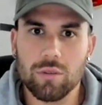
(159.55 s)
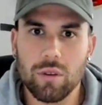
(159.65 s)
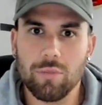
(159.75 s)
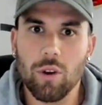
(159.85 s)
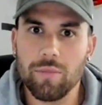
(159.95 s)

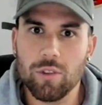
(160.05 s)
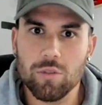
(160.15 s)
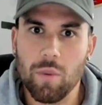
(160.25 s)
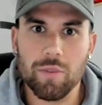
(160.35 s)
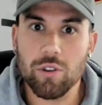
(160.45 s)
Sometimes
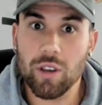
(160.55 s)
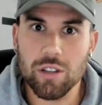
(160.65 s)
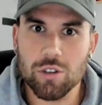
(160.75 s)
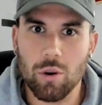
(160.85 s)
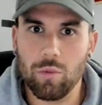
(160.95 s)
those properties don't
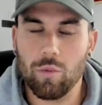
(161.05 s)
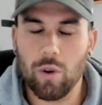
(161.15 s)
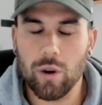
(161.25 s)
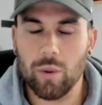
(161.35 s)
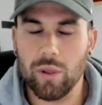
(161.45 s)
get sold
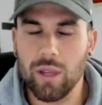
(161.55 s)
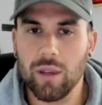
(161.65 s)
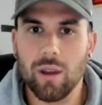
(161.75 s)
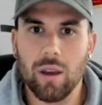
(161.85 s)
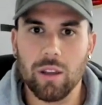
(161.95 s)
frequently
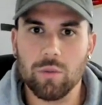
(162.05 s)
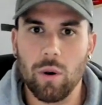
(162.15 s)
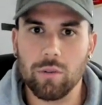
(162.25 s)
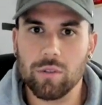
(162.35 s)
as well.